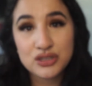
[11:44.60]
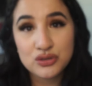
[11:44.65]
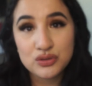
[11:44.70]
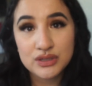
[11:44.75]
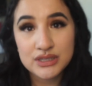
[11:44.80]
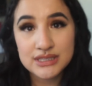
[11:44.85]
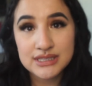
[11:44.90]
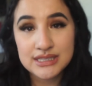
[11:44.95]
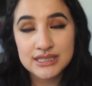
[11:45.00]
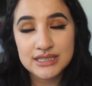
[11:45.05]

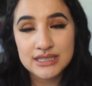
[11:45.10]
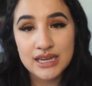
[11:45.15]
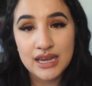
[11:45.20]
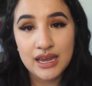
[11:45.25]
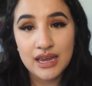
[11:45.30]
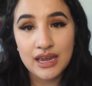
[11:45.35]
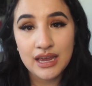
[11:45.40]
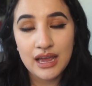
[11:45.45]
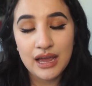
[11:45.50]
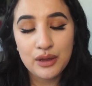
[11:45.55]
units a
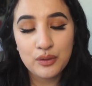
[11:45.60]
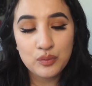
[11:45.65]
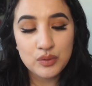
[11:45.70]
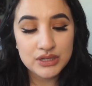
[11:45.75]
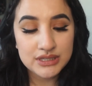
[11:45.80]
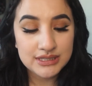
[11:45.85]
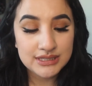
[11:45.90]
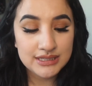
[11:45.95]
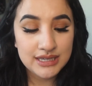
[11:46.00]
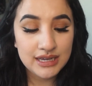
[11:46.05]
day. I
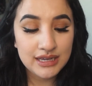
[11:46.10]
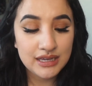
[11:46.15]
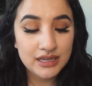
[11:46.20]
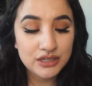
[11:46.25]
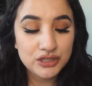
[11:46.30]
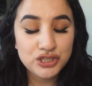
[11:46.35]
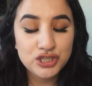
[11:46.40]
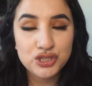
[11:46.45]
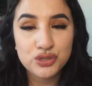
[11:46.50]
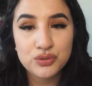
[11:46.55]
was
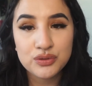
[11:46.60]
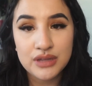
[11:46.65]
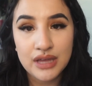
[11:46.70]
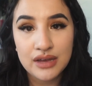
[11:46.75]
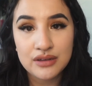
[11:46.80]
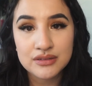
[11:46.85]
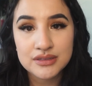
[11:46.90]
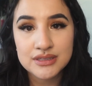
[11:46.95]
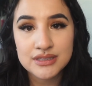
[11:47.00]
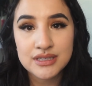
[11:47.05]
taking
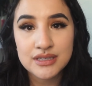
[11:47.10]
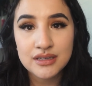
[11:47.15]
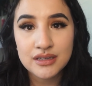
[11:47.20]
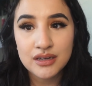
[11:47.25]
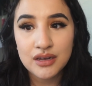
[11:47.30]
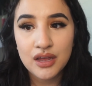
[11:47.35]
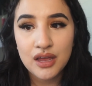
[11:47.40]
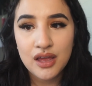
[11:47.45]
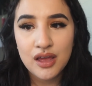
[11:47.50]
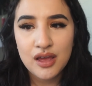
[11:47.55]

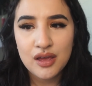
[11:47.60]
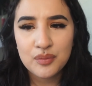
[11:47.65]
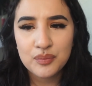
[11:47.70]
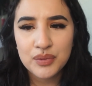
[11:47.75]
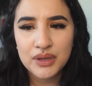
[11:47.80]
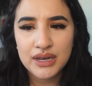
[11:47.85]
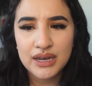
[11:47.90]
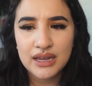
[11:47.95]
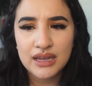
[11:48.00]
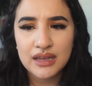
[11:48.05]
2,000,
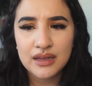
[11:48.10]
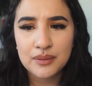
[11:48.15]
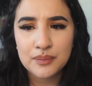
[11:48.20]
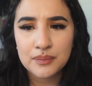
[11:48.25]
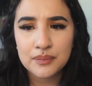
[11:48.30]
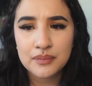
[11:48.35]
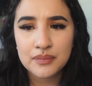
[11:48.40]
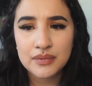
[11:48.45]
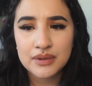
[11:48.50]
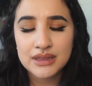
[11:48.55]
but um,
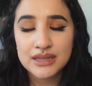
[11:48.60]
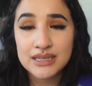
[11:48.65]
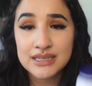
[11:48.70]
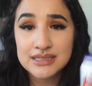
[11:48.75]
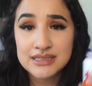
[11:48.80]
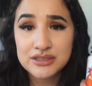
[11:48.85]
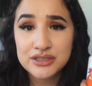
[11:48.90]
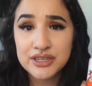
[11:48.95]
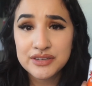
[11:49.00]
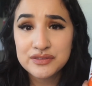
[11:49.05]

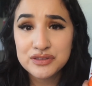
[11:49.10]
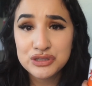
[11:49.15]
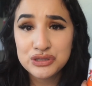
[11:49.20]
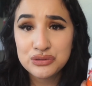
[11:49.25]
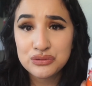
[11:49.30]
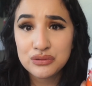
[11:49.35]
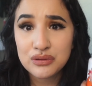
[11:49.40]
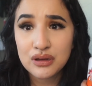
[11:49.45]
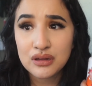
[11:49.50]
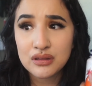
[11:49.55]
this gives
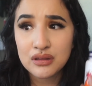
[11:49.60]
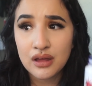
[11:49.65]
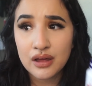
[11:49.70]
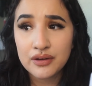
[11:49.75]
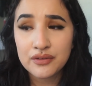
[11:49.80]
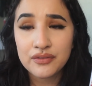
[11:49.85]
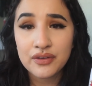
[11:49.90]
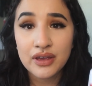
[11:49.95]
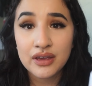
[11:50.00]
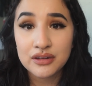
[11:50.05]
you a lot
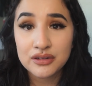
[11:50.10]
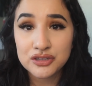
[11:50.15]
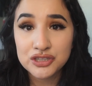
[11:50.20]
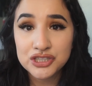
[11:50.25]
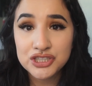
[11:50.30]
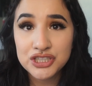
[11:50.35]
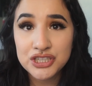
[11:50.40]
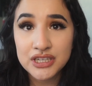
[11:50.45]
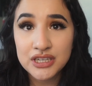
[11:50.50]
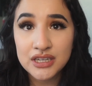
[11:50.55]
of
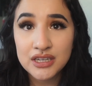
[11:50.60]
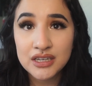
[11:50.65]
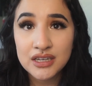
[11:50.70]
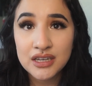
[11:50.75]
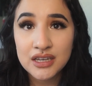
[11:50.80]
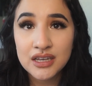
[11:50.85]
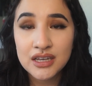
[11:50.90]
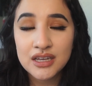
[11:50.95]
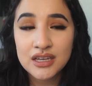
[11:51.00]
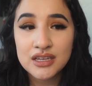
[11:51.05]
energy.
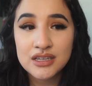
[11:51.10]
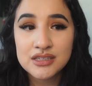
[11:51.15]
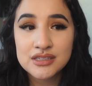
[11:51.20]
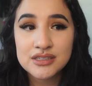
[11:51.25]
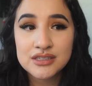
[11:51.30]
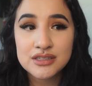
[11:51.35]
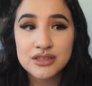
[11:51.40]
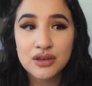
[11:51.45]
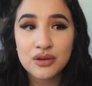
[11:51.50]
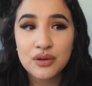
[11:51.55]

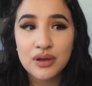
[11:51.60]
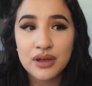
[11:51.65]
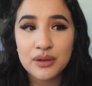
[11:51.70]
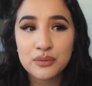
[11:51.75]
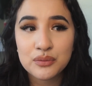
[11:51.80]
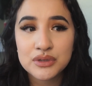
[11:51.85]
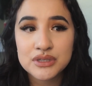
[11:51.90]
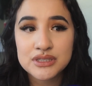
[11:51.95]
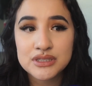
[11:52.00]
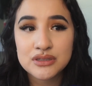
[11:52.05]
So I
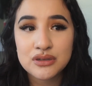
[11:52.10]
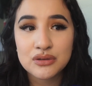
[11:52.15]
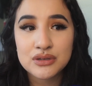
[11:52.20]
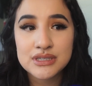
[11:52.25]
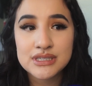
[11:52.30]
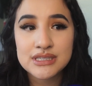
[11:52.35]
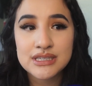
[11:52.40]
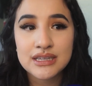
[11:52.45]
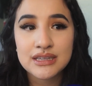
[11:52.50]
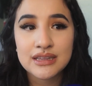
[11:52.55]
was
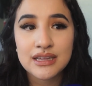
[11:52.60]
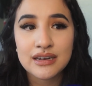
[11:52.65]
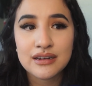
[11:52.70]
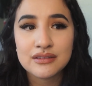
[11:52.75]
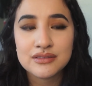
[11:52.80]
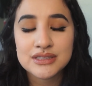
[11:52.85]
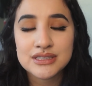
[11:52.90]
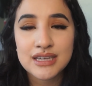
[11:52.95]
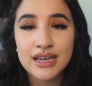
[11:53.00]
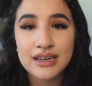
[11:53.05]
noticing that I
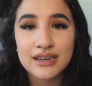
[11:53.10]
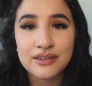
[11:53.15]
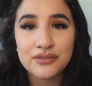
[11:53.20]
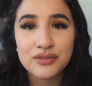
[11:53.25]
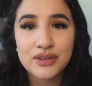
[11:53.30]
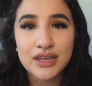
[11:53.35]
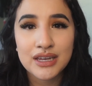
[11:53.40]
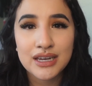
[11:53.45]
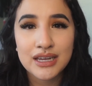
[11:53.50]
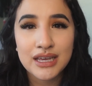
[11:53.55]
was kind of
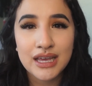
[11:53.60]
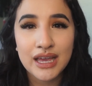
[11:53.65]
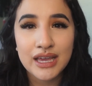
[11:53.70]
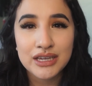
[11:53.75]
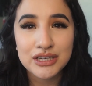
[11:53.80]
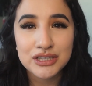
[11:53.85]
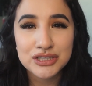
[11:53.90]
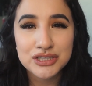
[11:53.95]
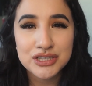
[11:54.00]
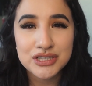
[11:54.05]
getting
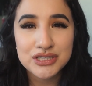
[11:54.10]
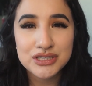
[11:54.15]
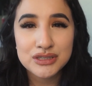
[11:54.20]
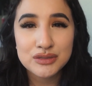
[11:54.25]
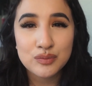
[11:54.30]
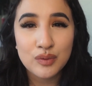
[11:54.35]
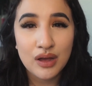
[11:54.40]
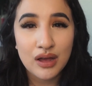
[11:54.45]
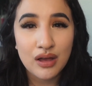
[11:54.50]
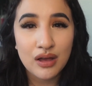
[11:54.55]
anxious
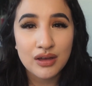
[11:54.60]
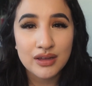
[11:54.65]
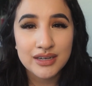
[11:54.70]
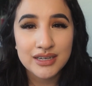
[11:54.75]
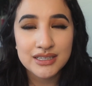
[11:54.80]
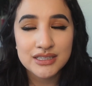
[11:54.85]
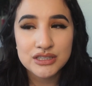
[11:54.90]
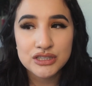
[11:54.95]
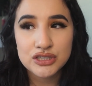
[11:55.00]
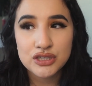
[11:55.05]
while on
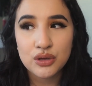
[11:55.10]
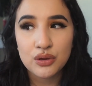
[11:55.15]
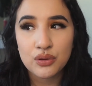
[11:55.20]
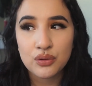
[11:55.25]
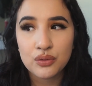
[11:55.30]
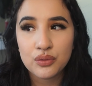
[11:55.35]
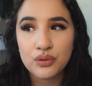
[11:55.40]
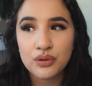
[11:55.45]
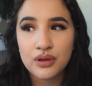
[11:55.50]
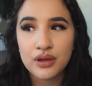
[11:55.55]
it.
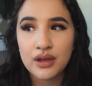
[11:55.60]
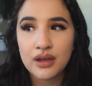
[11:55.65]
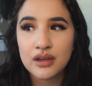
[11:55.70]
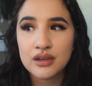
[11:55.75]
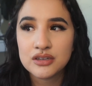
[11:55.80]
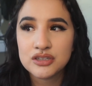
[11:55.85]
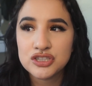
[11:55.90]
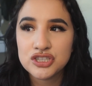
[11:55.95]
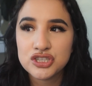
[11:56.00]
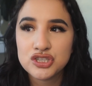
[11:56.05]
So
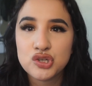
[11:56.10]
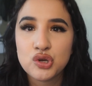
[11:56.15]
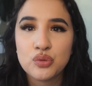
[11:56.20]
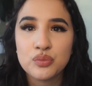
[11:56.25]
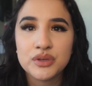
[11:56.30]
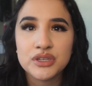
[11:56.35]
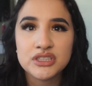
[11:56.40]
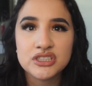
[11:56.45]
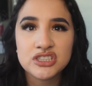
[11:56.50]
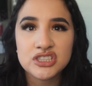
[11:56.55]
she told
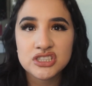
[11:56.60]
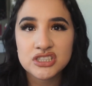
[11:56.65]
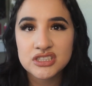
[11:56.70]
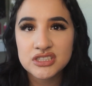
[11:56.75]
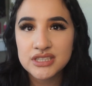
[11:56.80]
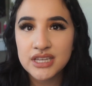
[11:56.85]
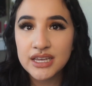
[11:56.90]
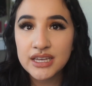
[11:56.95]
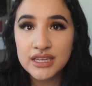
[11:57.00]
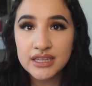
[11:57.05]
me just
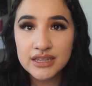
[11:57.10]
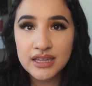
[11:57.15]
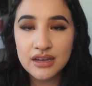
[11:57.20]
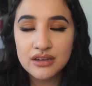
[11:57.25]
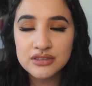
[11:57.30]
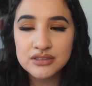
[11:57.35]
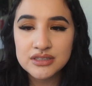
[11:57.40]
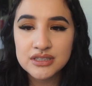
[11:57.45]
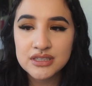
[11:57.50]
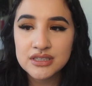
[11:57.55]
take a
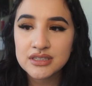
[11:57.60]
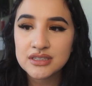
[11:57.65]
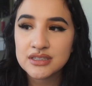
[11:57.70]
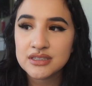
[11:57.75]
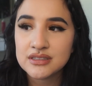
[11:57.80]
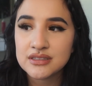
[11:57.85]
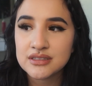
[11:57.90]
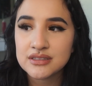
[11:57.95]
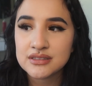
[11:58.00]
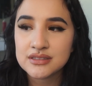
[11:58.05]
thousand
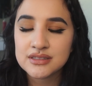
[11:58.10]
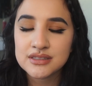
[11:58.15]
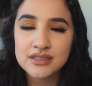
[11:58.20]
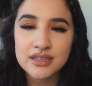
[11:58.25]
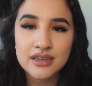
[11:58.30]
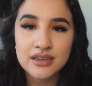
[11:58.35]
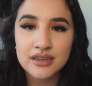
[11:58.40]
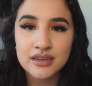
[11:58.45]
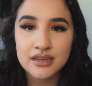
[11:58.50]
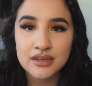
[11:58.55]
and then
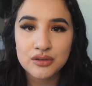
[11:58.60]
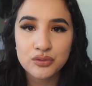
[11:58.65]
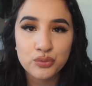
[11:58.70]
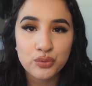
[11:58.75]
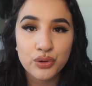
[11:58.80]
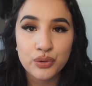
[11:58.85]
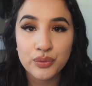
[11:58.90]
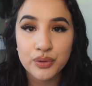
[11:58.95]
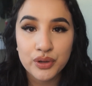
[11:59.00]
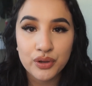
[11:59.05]
see
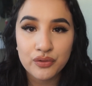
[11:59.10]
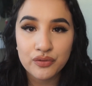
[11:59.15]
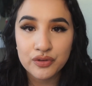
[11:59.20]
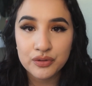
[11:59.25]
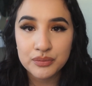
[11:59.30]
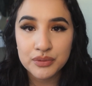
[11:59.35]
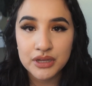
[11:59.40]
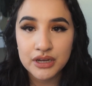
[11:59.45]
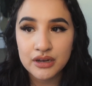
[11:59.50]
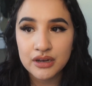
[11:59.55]
where we go
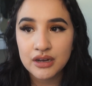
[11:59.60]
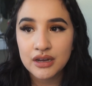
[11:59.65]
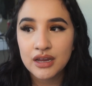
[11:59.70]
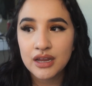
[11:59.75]
from there.